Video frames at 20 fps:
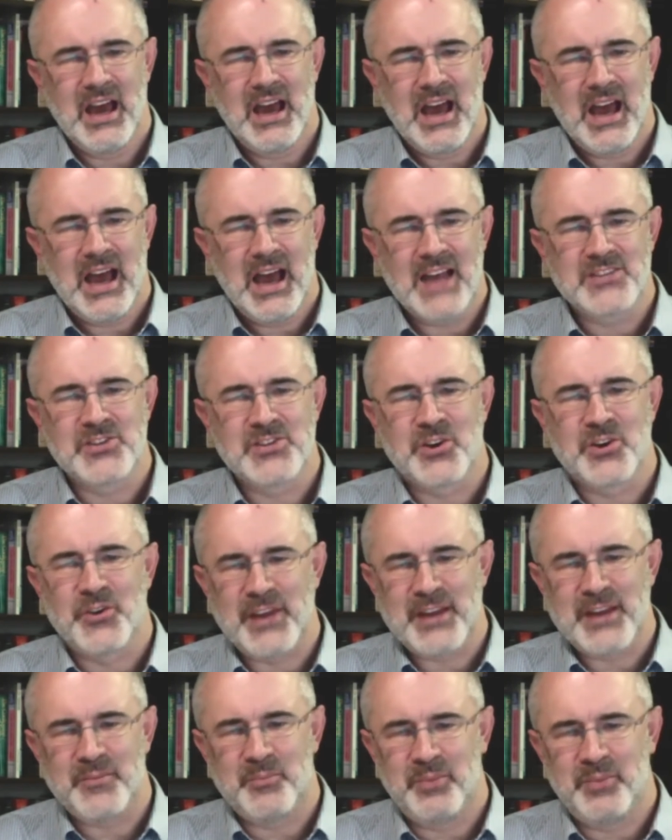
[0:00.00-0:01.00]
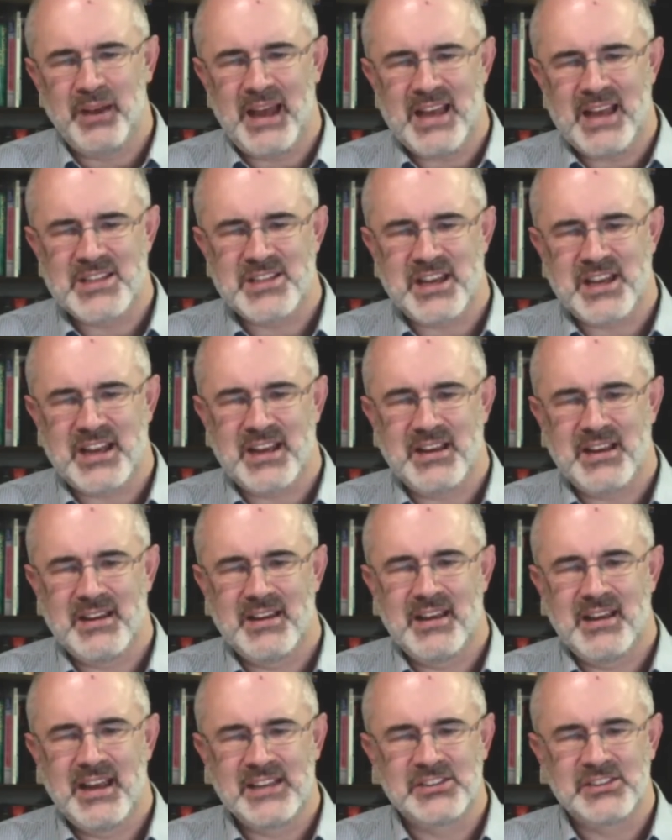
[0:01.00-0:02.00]
has great blessing
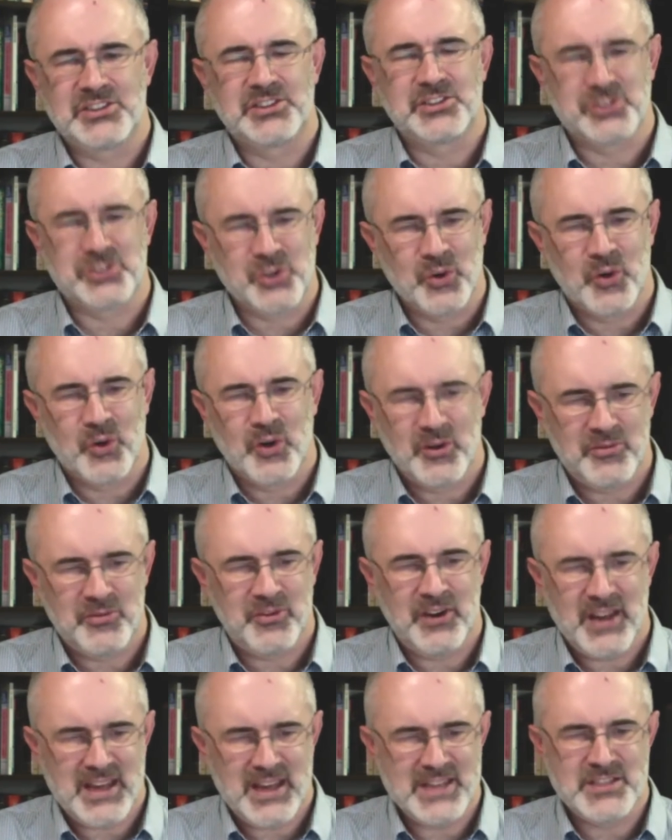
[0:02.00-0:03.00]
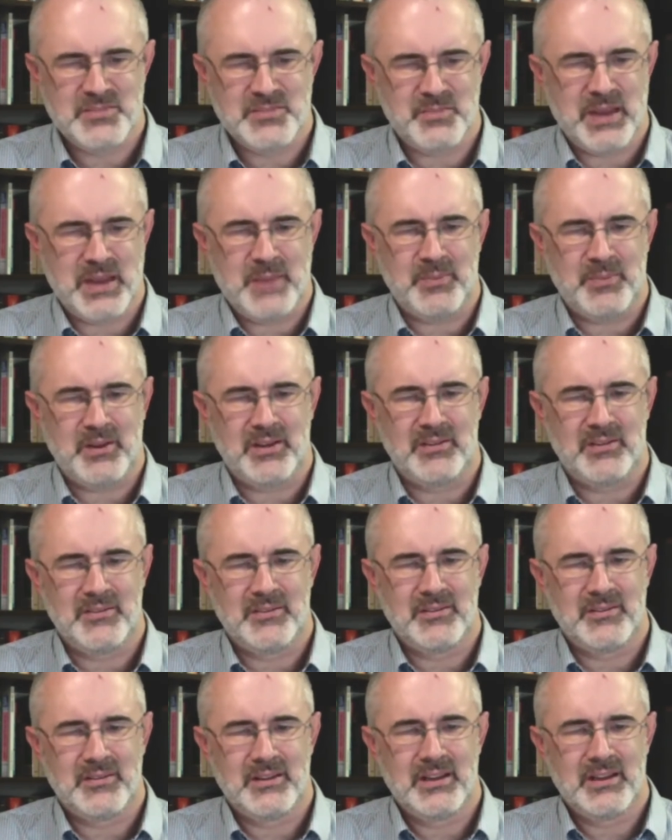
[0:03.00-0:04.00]
in store for his people.
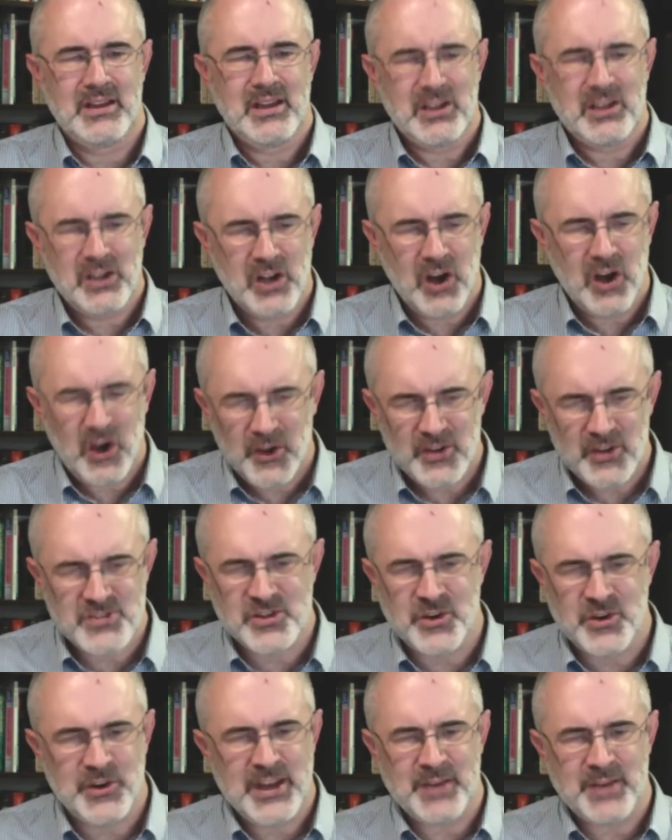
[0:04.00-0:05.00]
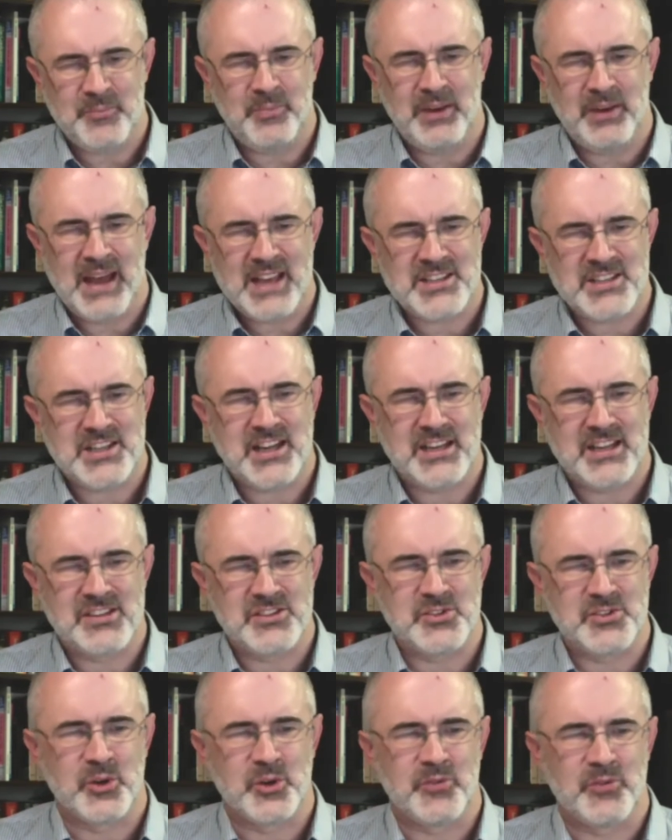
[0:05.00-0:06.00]
God has great blessing in
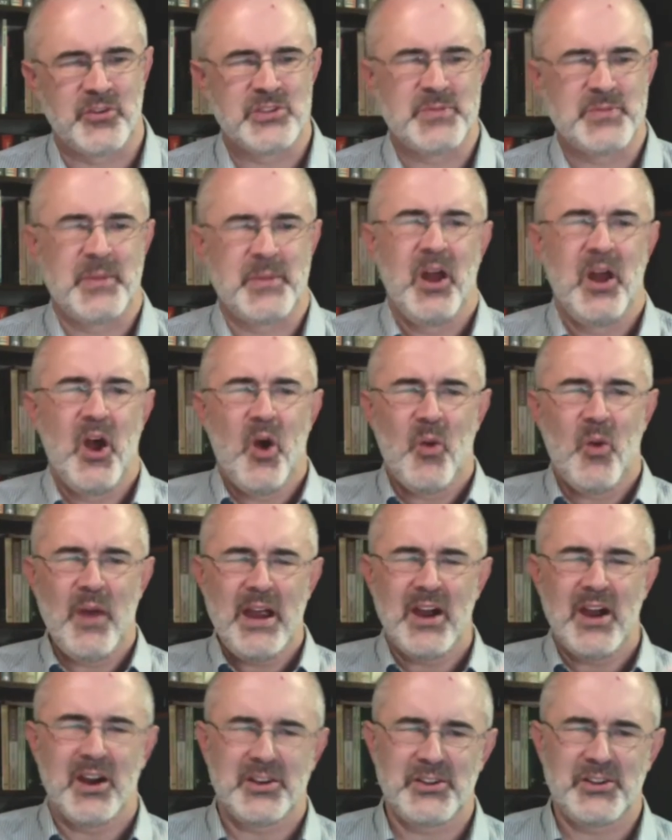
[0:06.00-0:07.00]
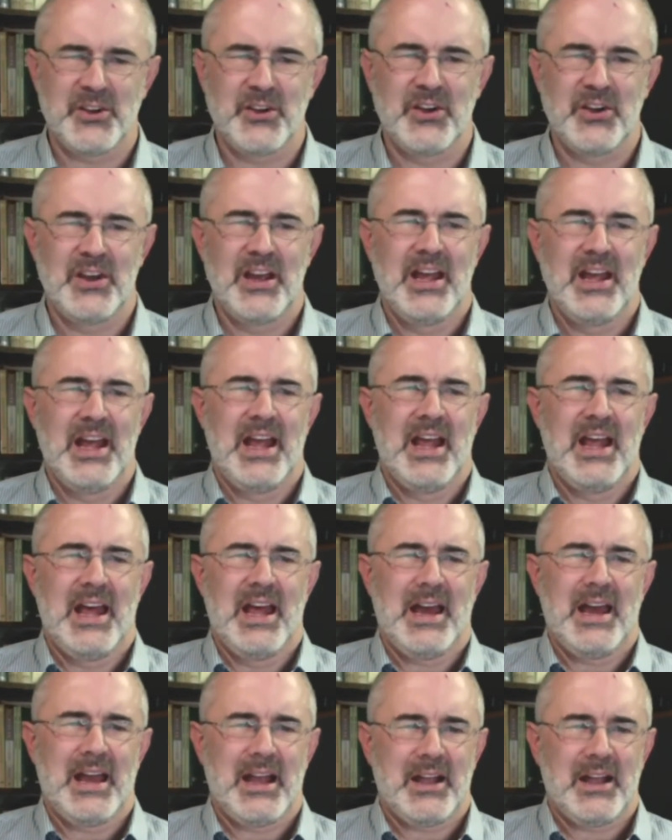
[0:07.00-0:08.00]
store for his people. We are to
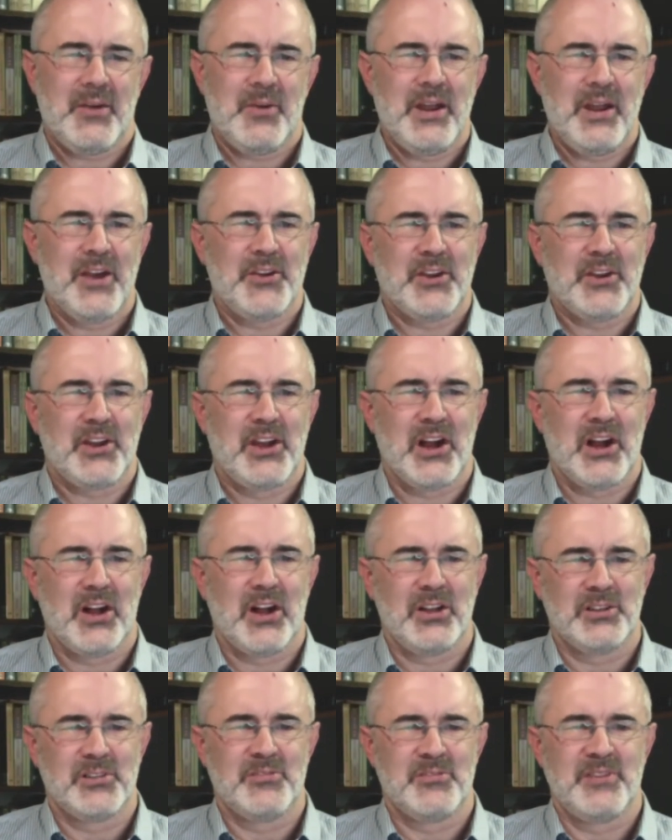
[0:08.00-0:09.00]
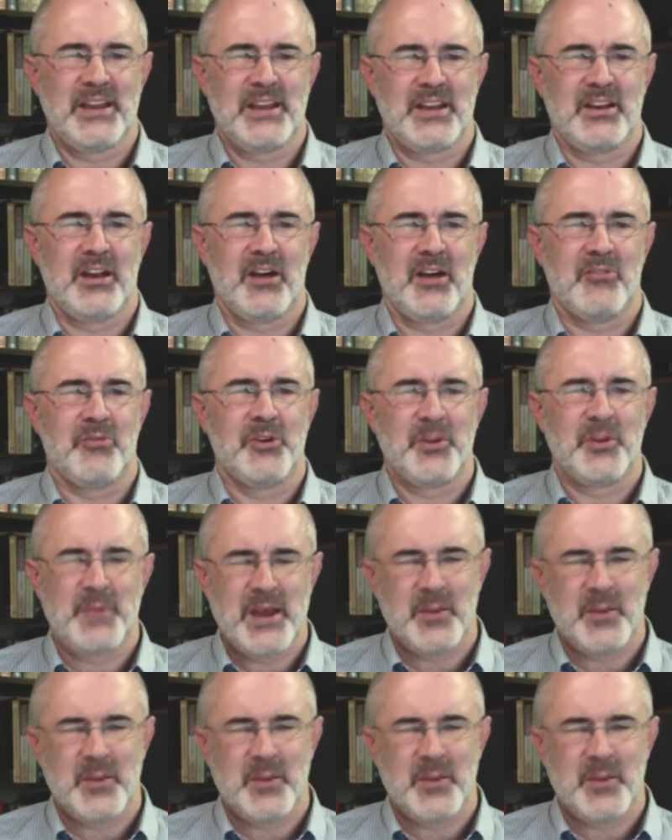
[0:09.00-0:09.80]
cultivate love. We're to be a